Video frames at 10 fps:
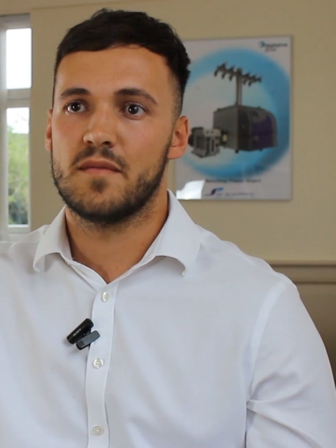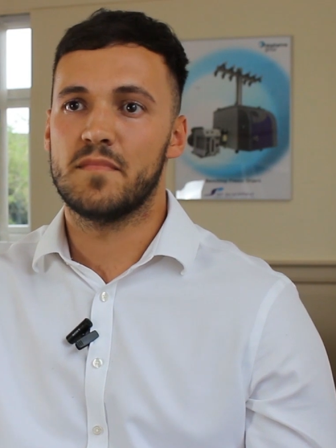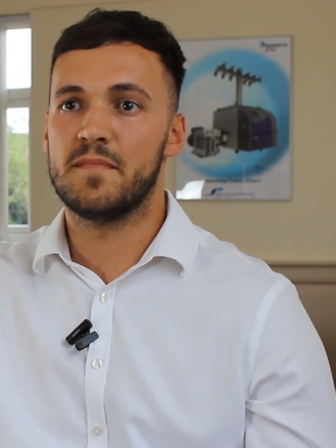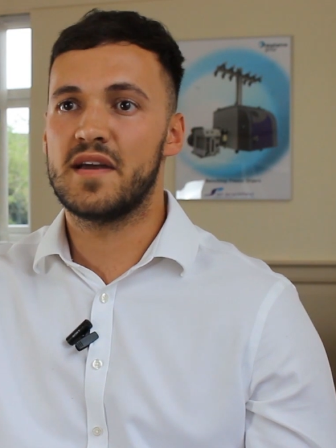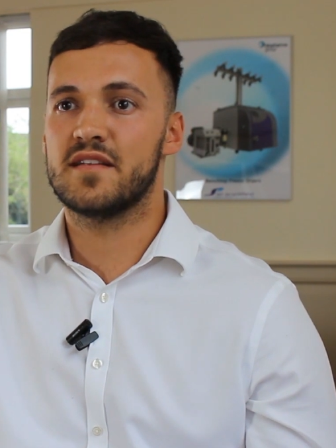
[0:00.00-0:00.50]

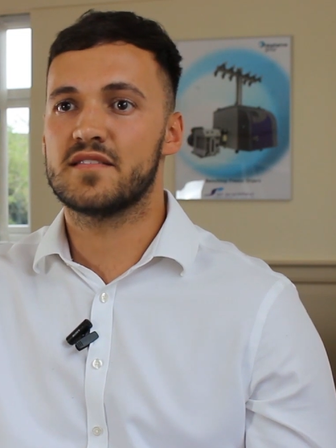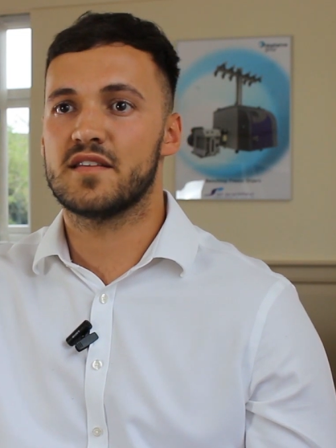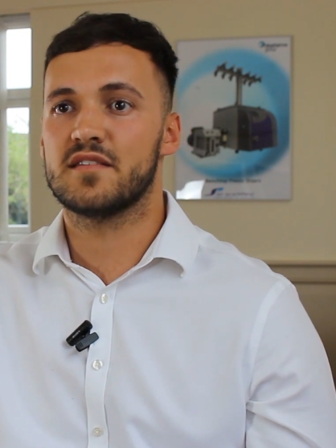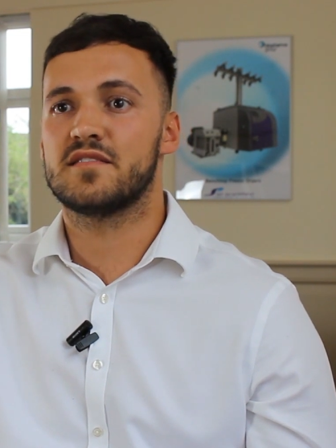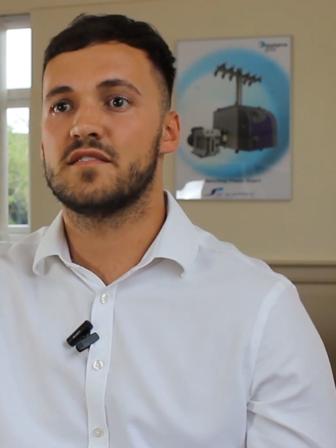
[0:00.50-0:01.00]
Mammalian
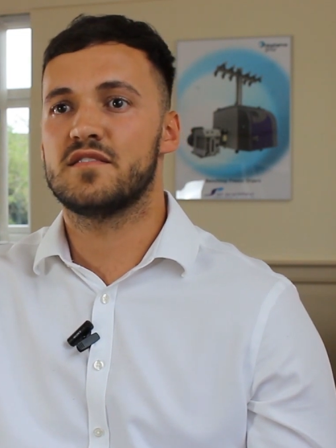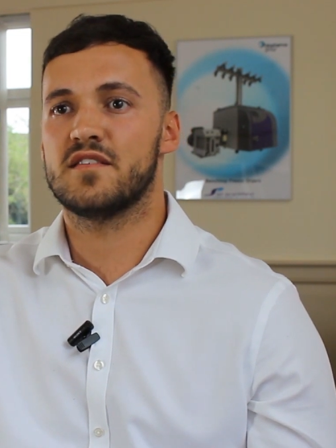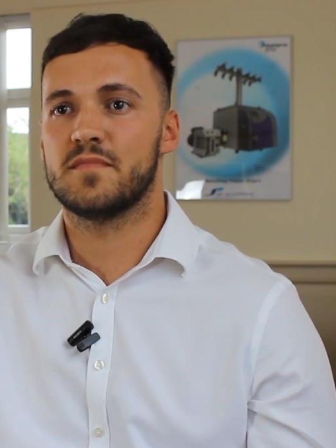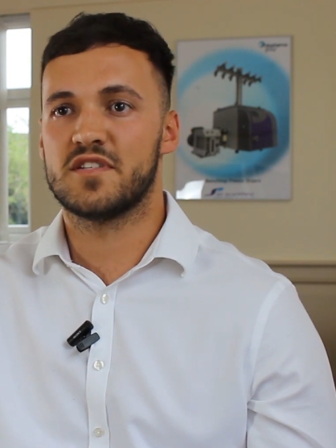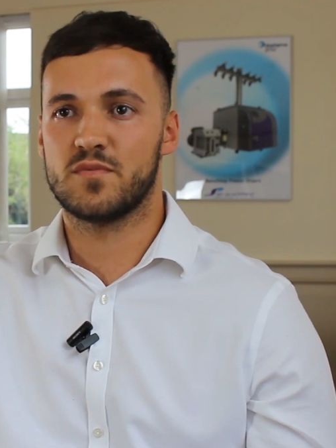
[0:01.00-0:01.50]
cells, since
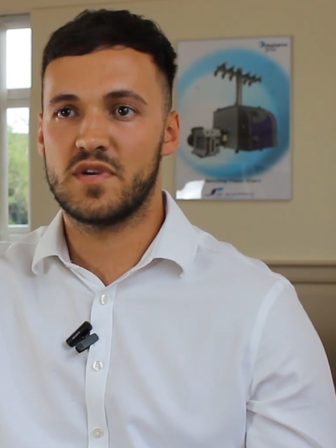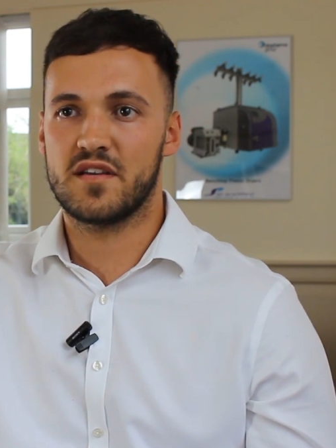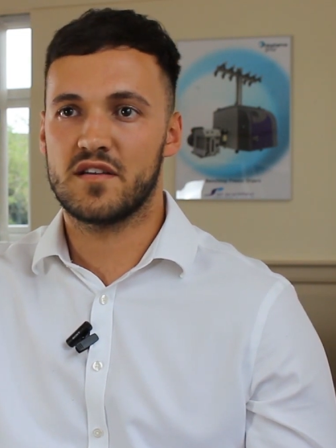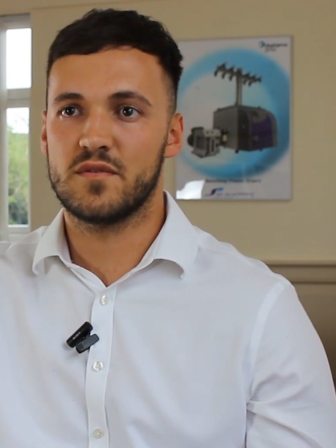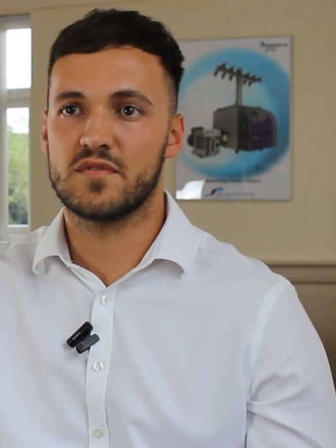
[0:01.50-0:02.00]
they're much
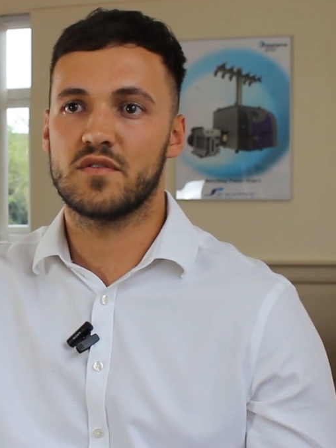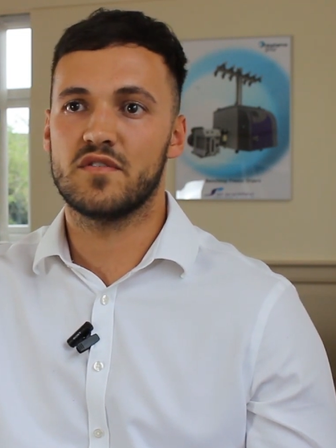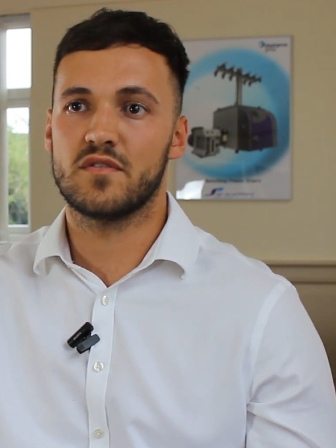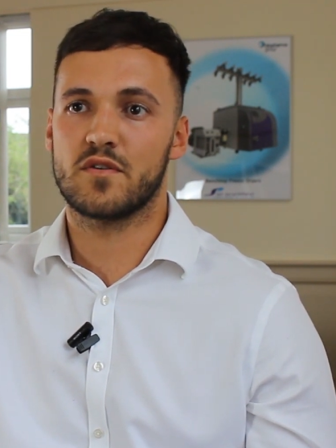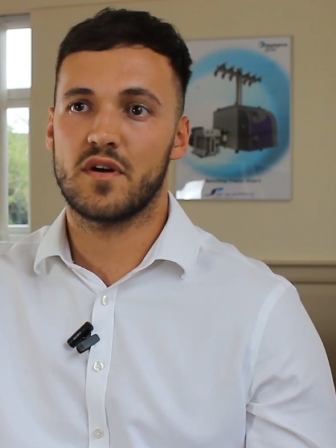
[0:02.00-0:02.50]
weaker, you would
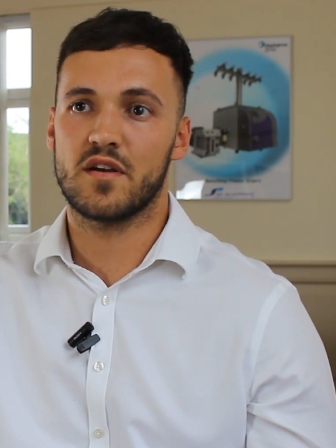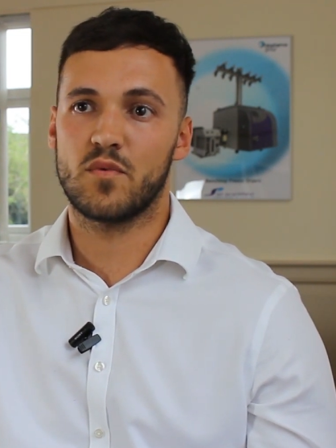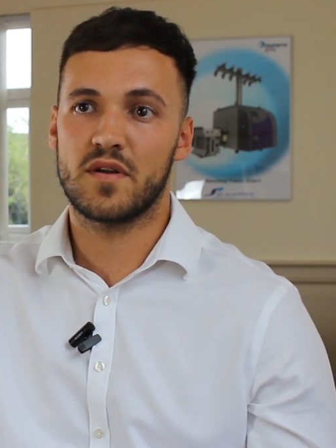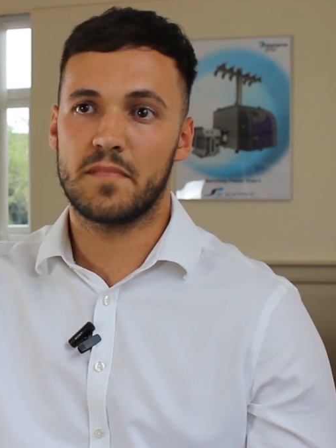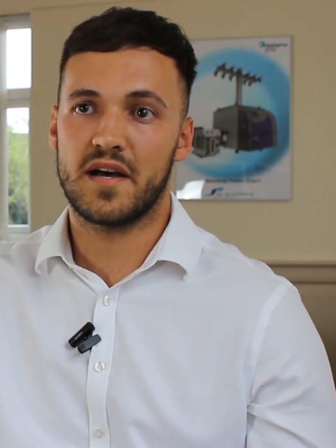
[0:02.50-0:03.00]
only require
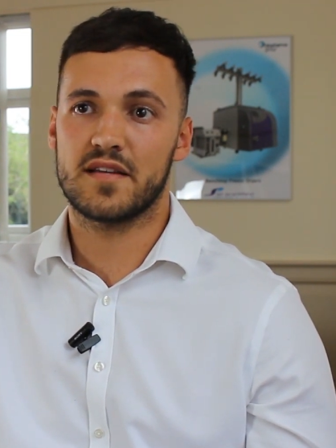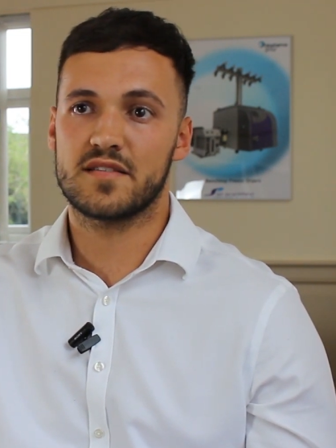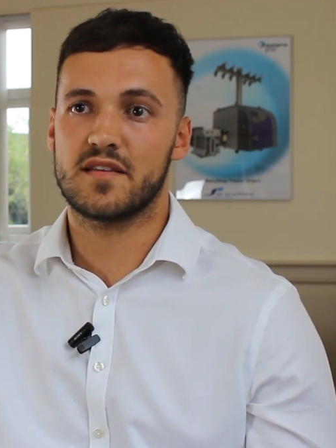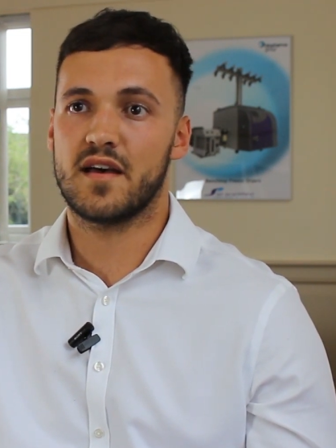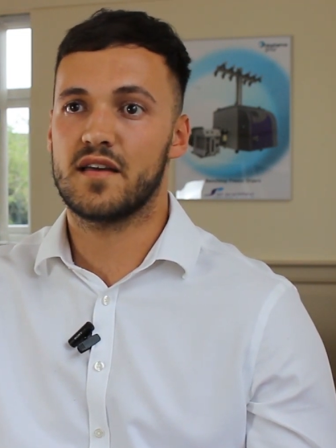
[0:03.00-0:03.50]
one
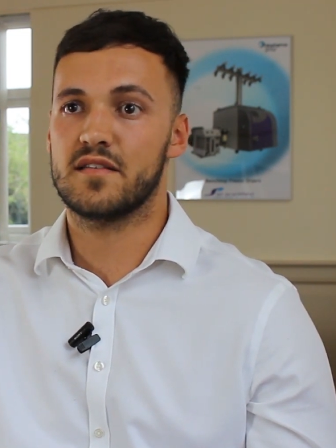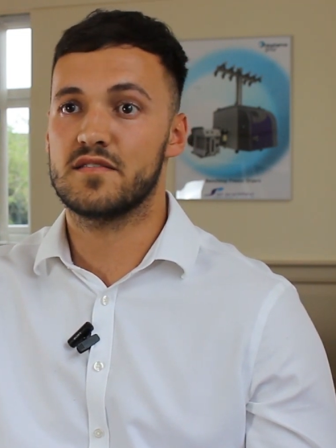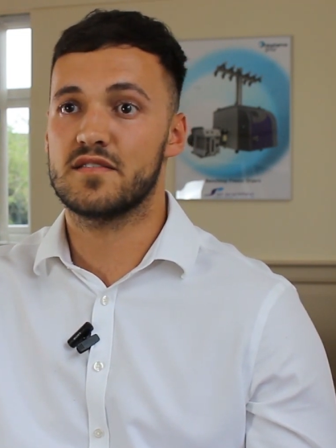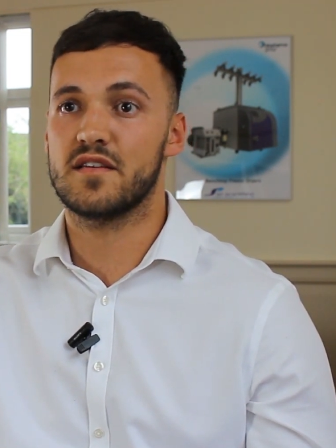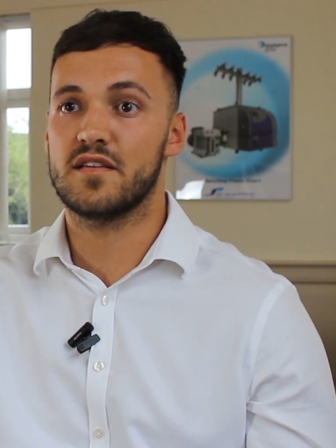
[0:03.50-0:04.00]
pass
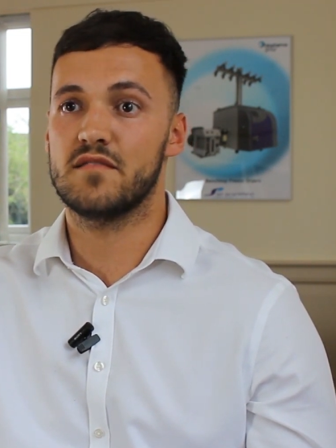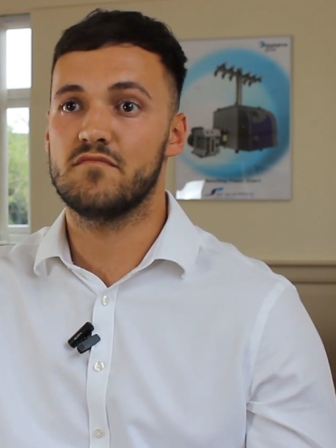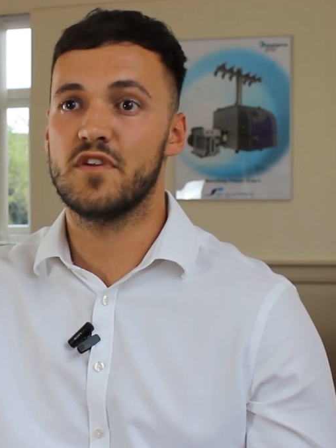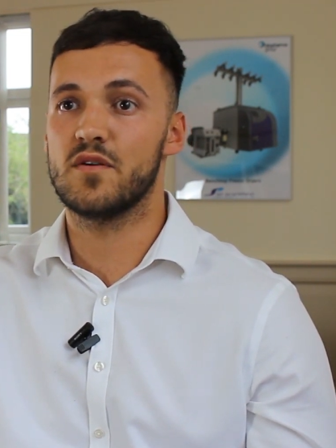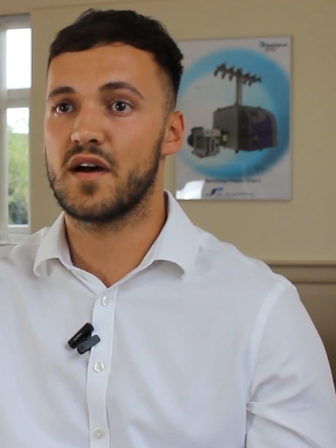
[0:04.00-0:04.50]
and, say,
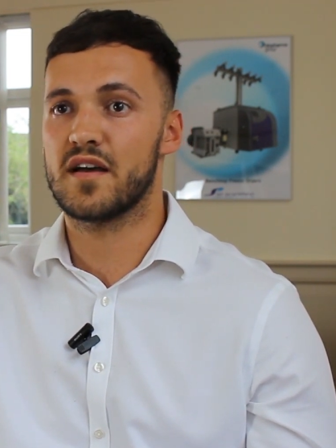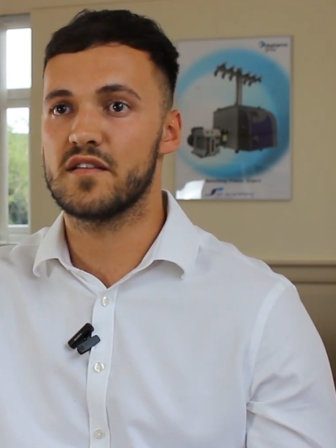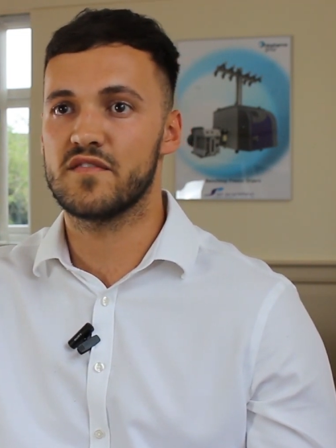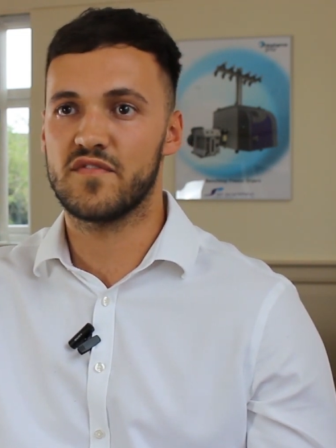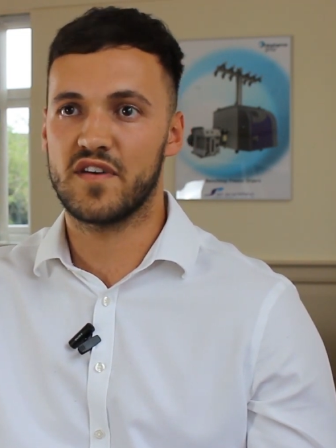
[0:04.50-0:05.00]
no
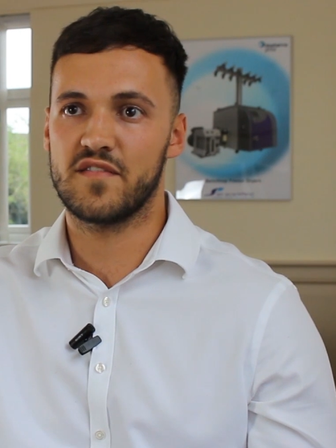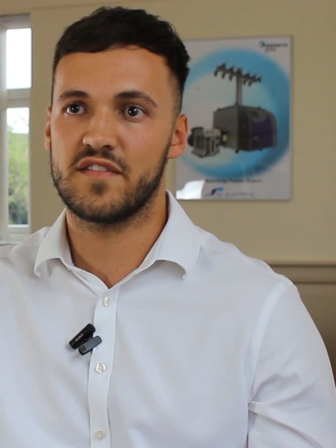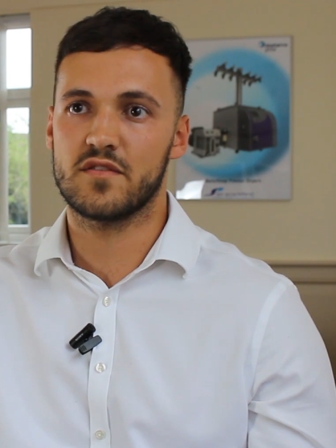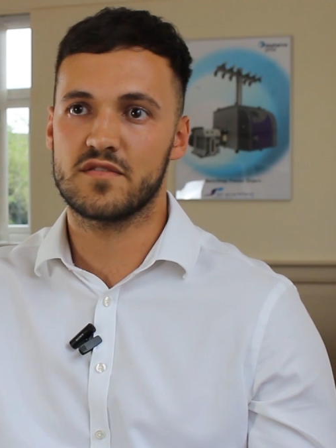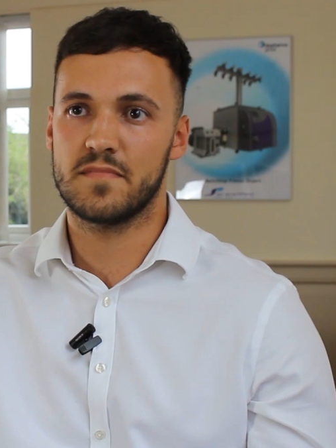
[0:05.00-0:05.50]
higher than
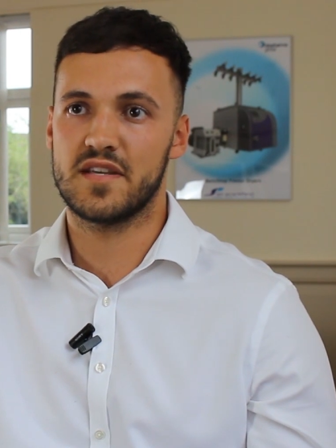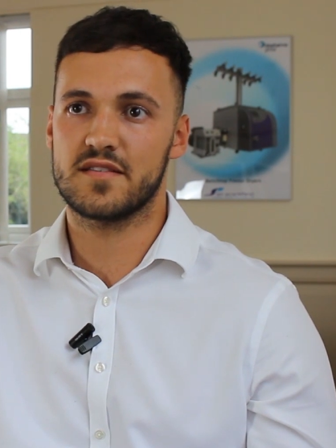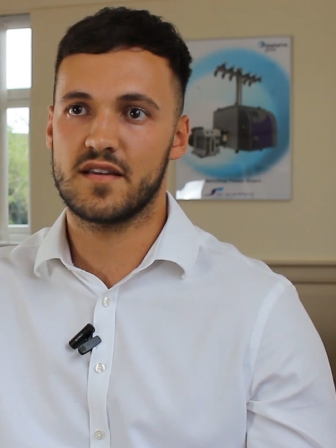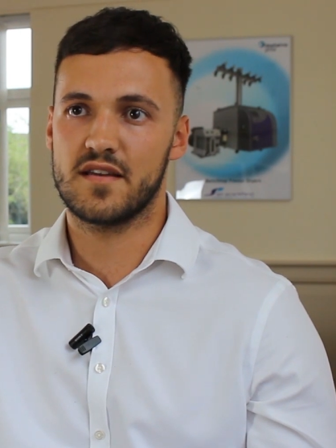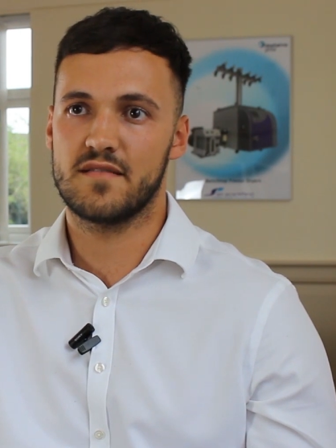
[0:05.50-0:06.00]
5,000
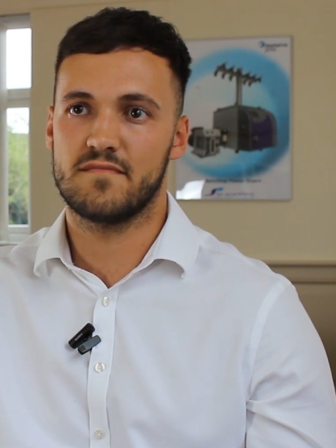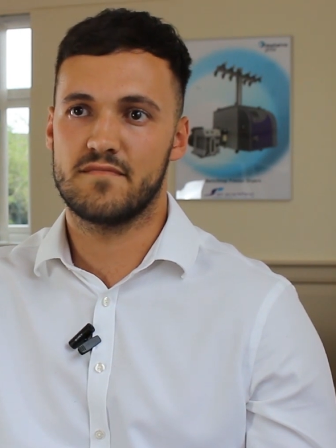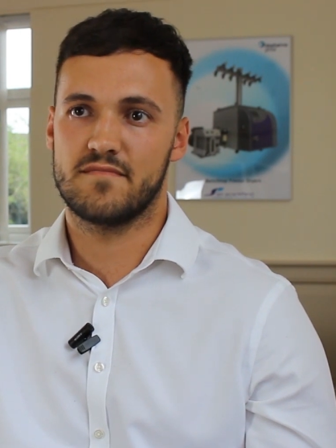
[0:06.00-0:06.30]
psi.